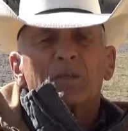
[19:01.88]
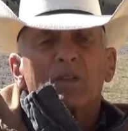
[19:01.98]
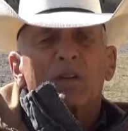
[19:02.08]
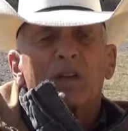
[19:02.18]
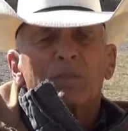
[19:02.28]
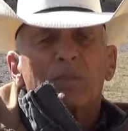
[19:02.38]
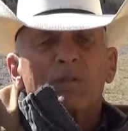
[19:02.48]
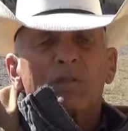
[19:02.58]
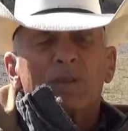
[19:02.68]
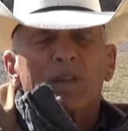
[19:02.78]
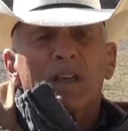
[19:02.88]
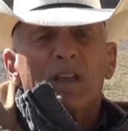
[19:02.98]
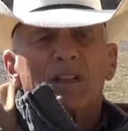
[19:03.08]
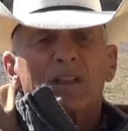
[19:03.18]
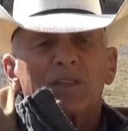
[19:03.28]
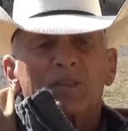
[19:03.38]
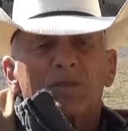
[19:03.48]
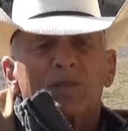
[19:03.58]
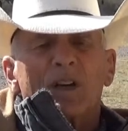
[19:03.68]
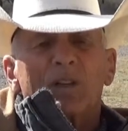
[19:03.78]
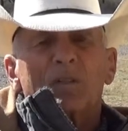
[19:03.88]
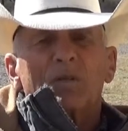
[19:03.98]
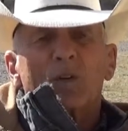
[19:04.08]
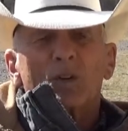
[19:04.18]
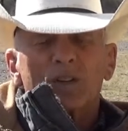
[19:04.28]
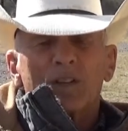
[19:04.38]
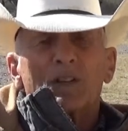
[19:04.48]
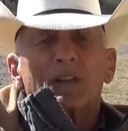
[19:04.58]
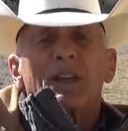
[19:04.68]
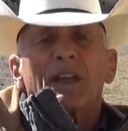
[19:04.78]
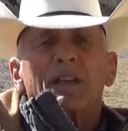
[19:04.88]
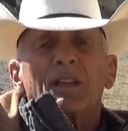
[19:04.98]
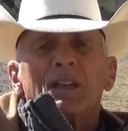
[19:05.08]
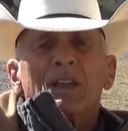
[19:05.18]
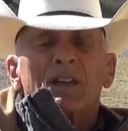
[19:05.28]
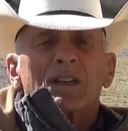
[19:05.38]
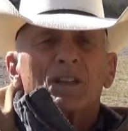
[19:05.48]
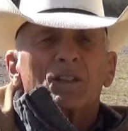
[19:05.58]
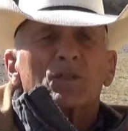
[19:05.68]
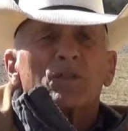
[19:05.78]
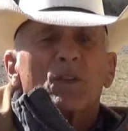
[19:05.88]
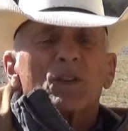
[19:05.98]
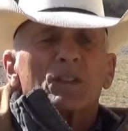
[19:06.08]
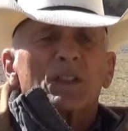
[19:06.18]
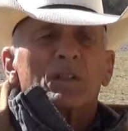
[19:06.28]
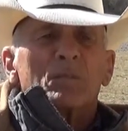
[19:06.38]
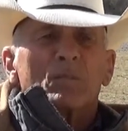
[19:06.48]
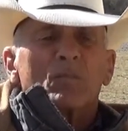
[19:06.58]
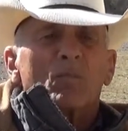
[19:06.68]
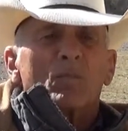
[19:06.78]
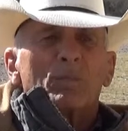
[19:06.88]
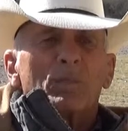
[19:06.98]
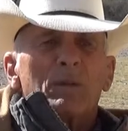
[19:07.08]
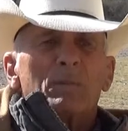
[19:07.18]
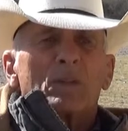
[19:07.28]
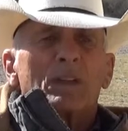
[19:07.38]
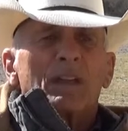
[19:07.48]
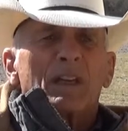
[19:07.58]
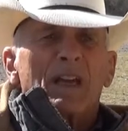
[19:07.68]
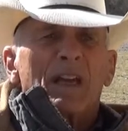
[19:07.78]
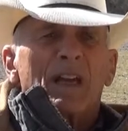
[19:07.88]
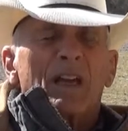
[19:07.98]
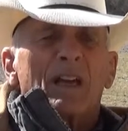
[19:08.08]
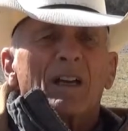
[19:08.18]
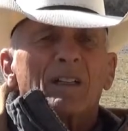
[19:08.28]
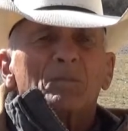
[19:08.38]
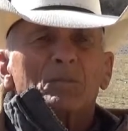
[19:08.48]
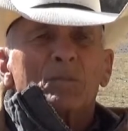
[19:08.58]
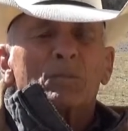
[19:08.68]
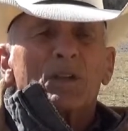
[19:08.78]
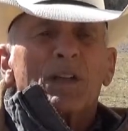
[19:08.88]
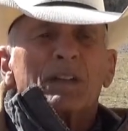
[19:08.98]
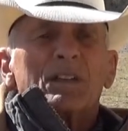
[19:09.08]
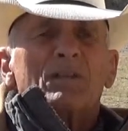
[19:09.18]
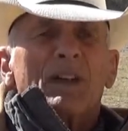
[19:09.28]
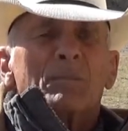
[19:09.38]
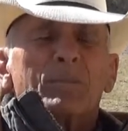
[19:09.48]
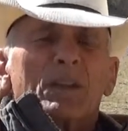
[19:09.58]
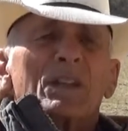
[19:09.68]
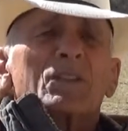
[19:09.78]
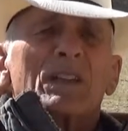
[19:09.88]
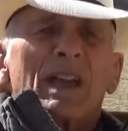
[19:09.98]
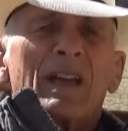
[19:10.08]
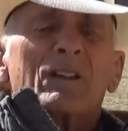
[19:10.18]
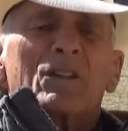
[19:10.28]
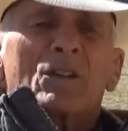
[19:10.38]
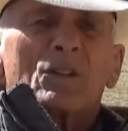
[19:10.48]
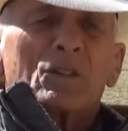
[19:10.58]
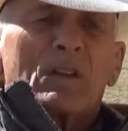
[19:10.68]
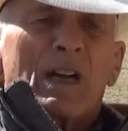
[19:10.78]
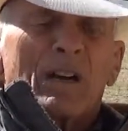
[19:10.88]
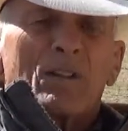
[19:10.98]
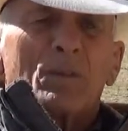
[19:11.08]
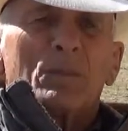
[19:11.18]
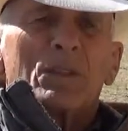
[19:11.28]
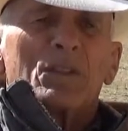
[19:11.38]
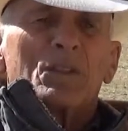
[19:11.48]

going up, and it's an unfortunate thing that is forcing people in production agriculture out of the business,